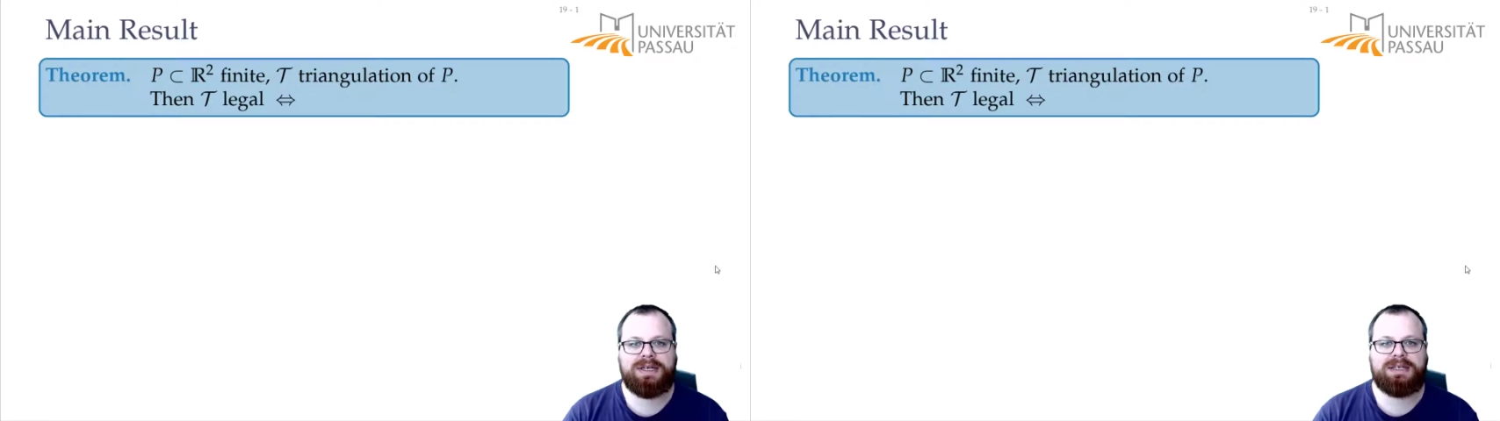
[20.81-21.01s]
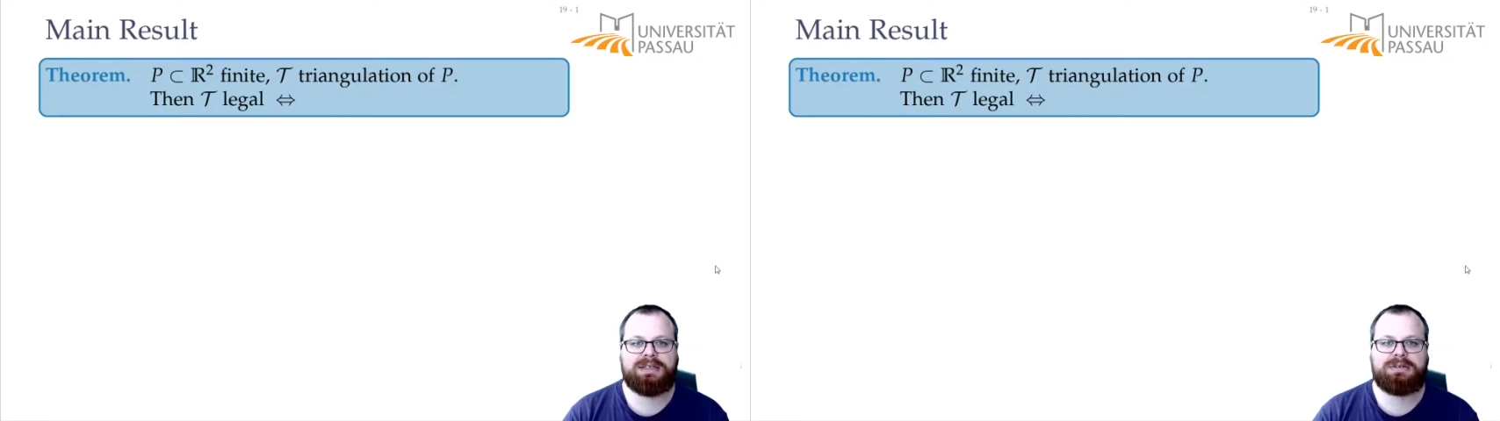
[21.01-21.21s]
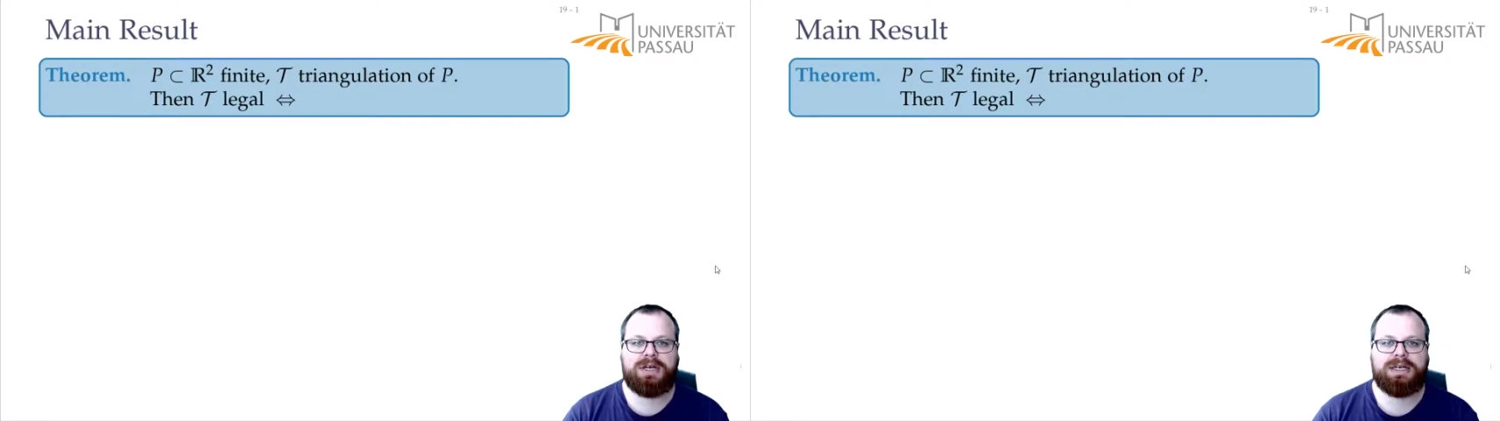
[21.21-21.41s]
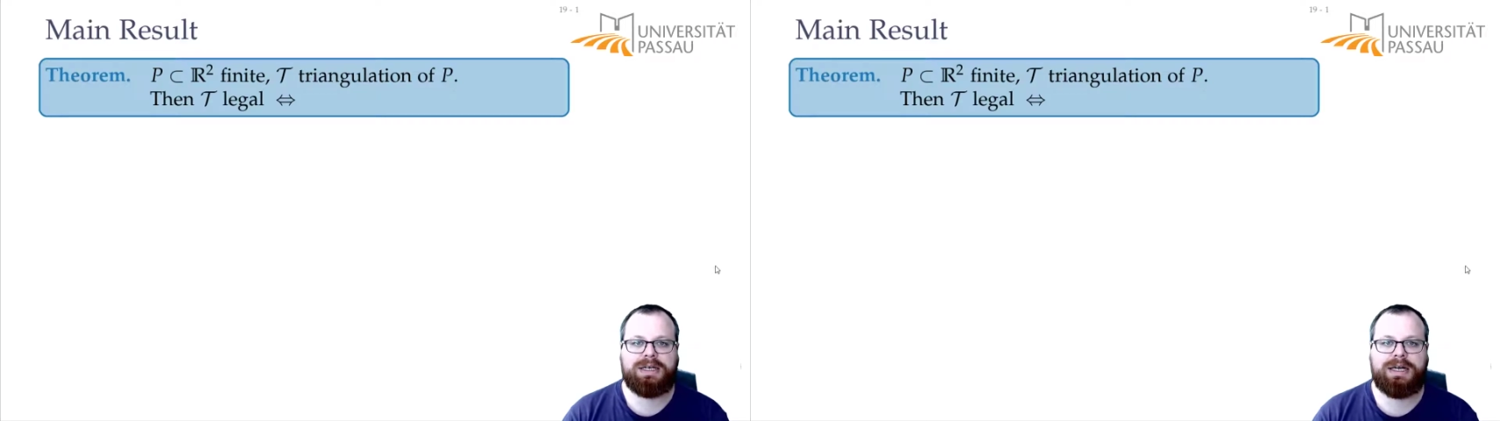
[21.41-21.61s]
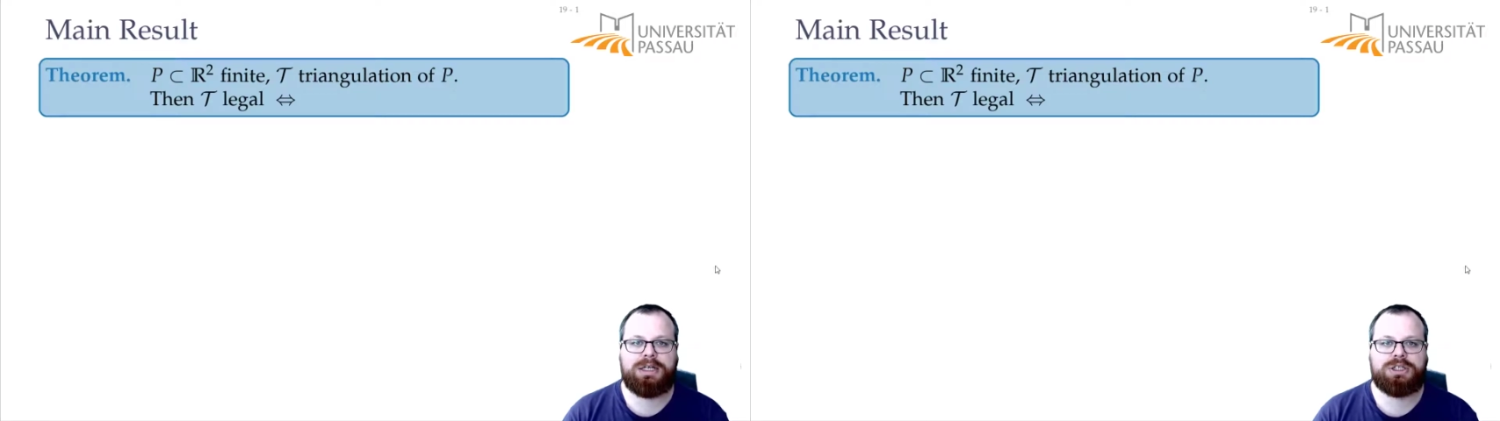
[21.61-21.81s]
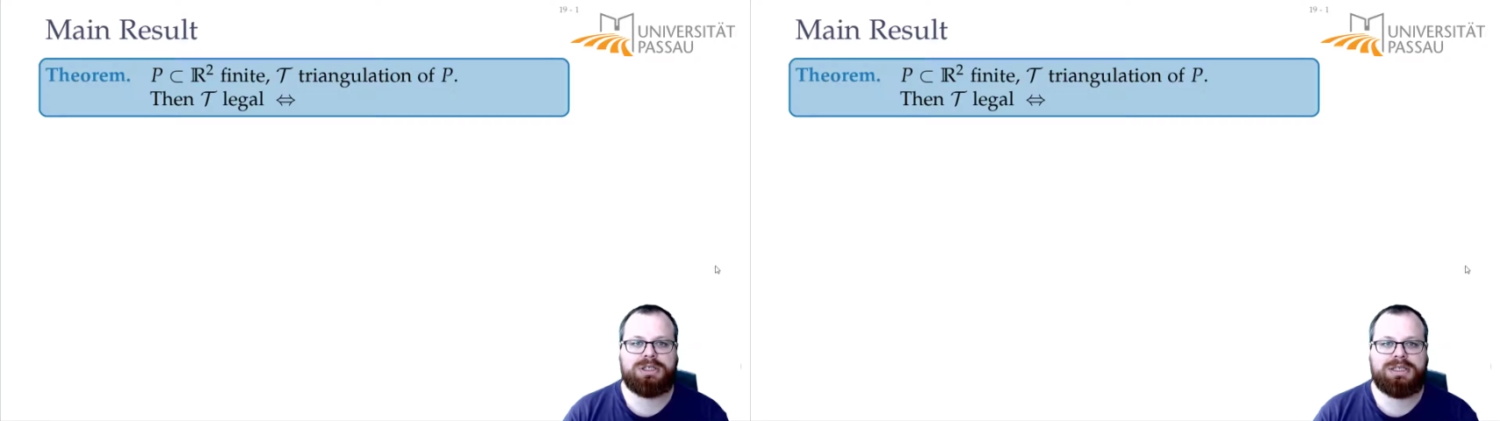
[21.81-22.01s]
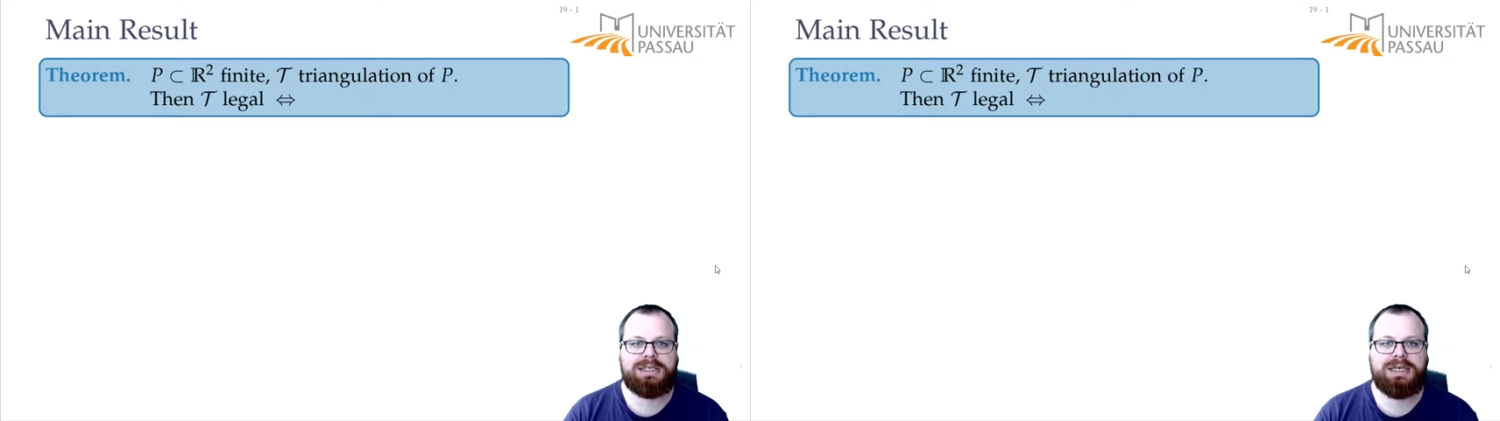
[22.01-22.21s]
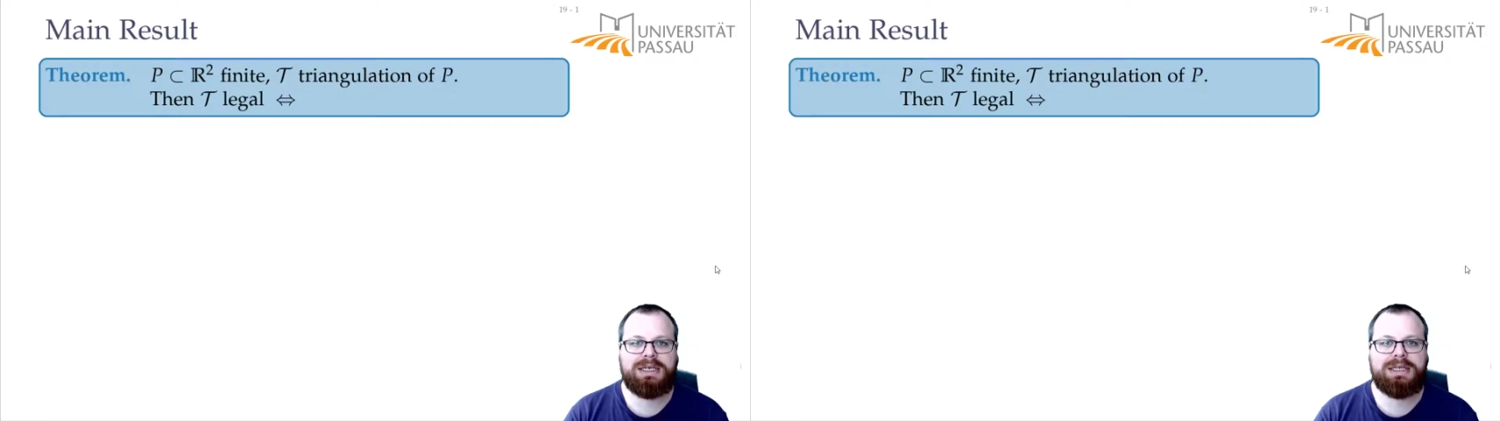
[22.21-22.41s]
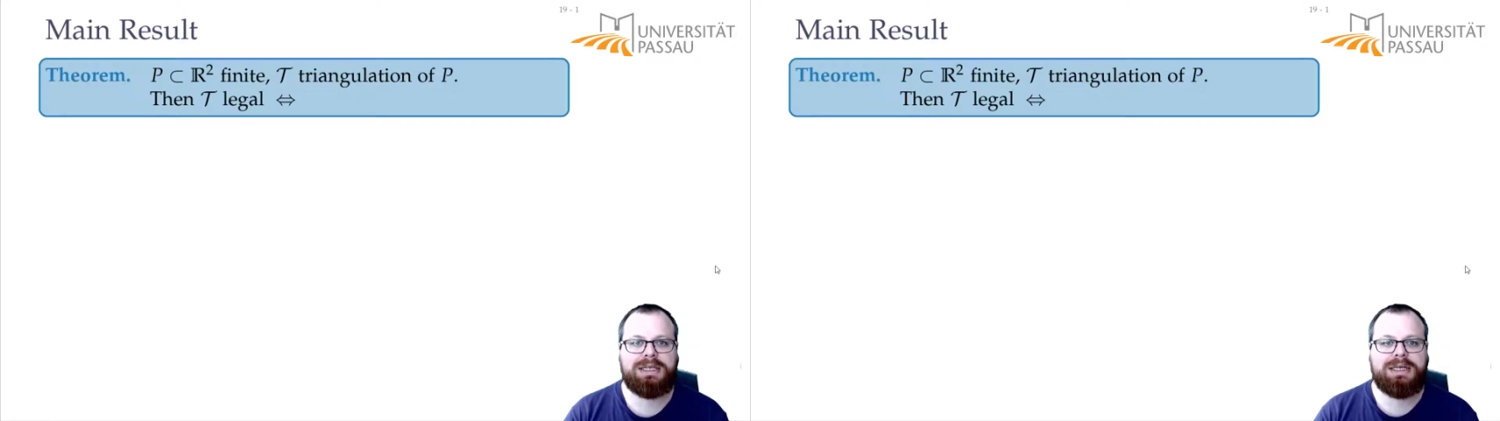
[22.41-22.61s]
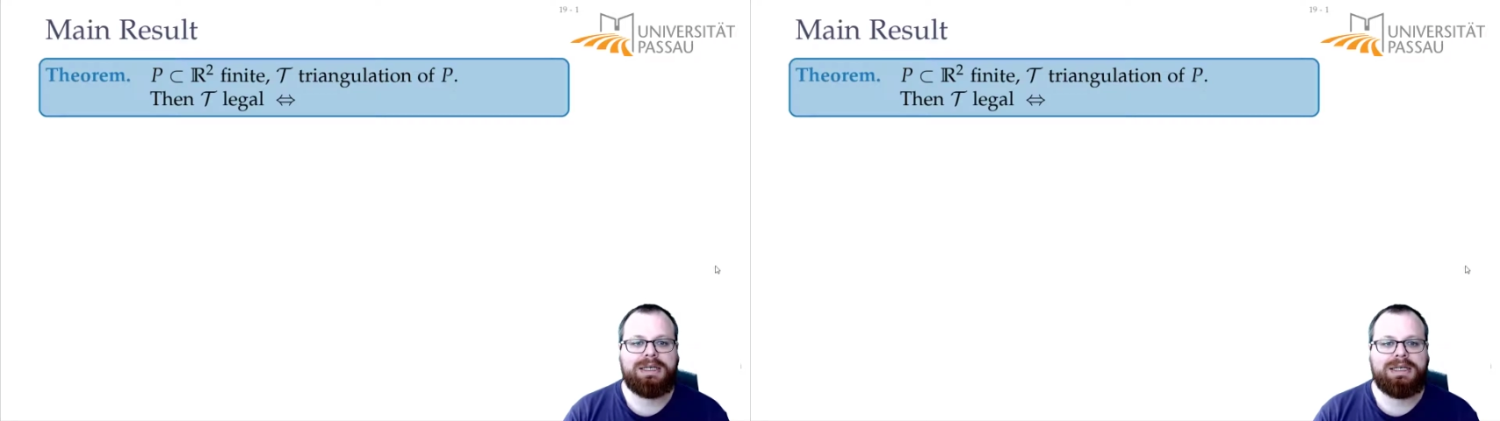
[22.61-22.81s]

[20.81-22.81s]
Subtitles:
that a triangulation is legal